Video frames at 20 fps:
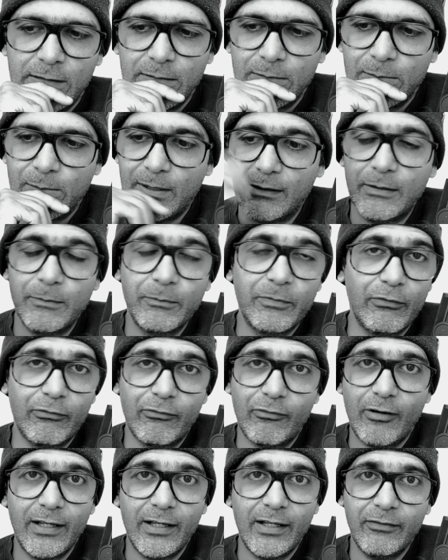Welcome to
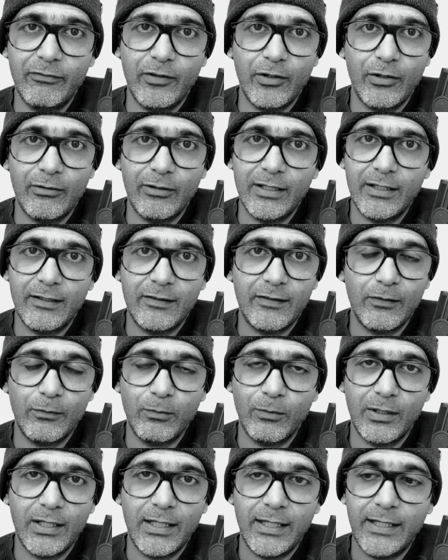Friday Fury. This is
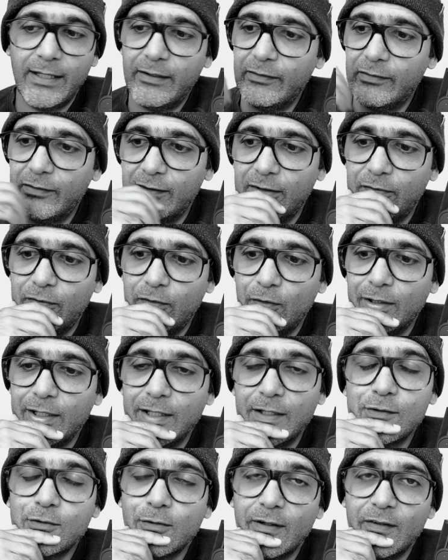what it is. If you're
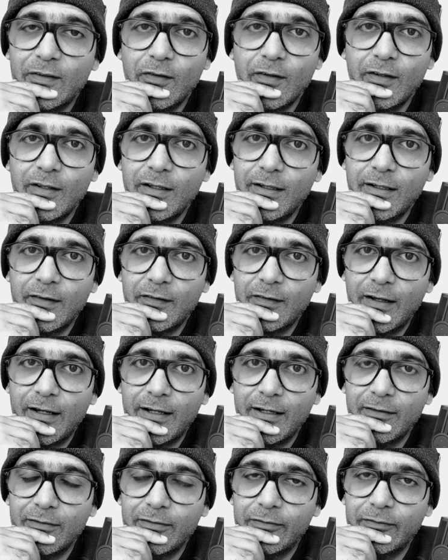interested in this
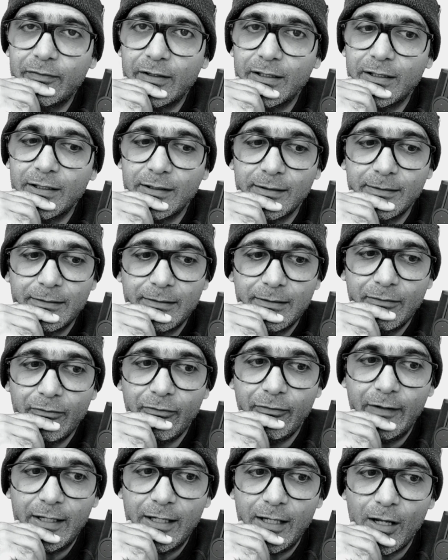kind of
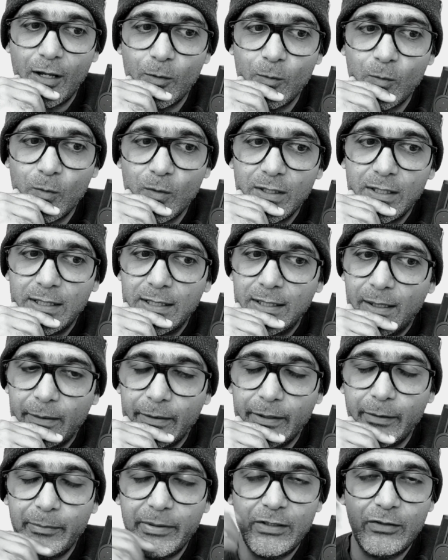video, I'm
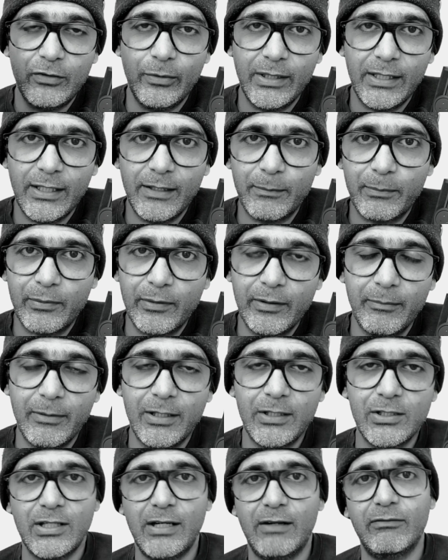going to be doing it pretty
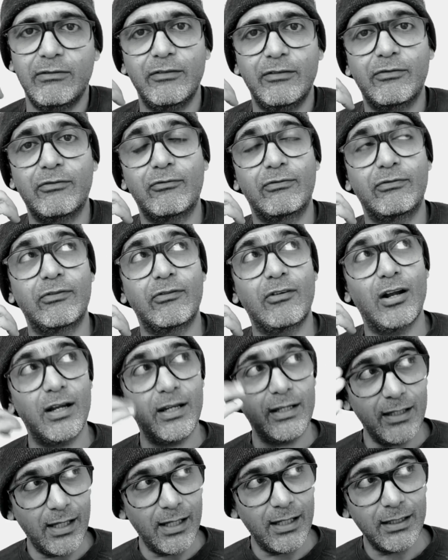much every
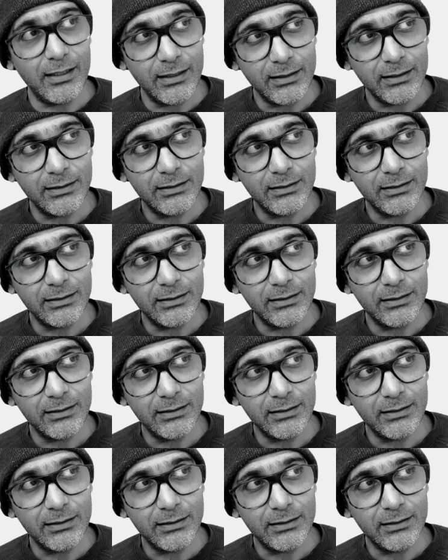Friday,